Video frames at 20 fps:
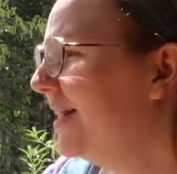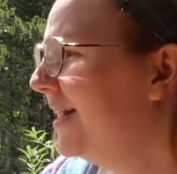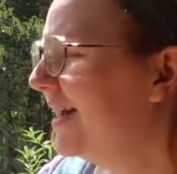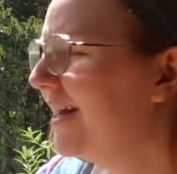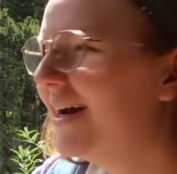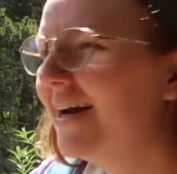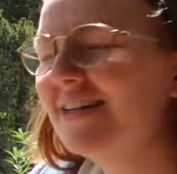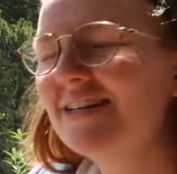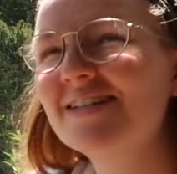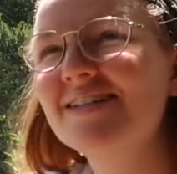
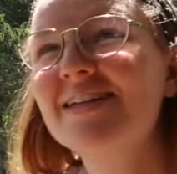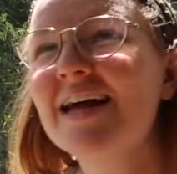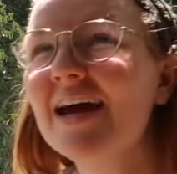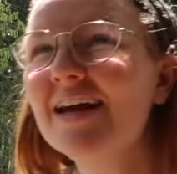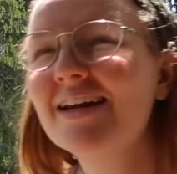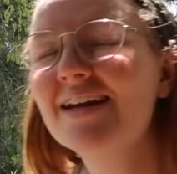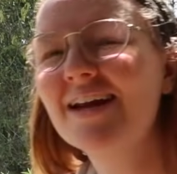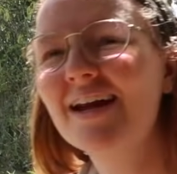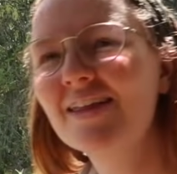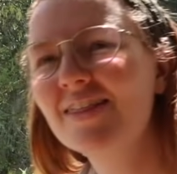And I
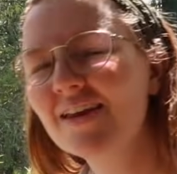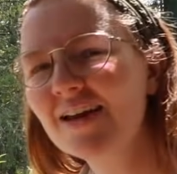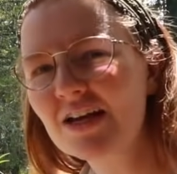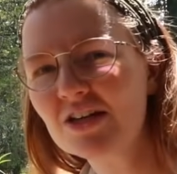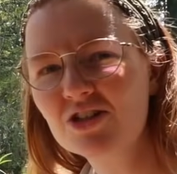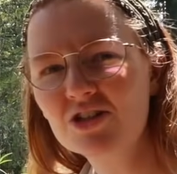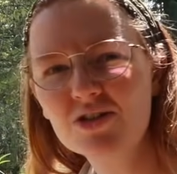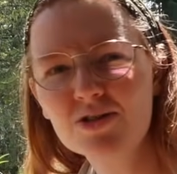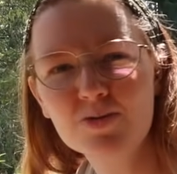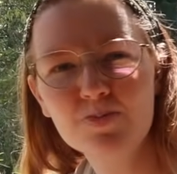decided I think
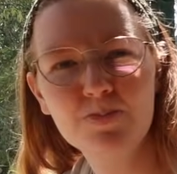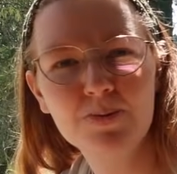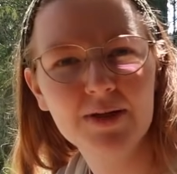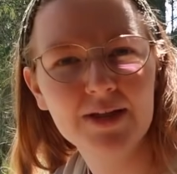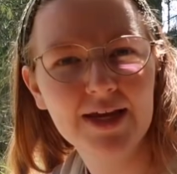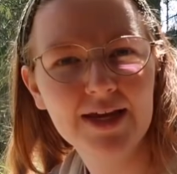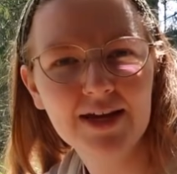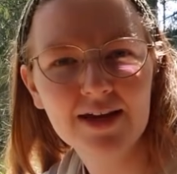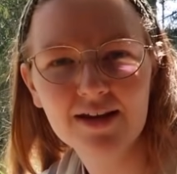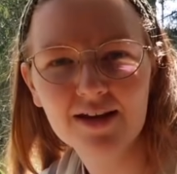I should just
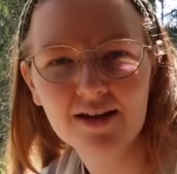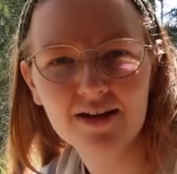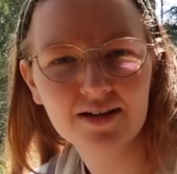plant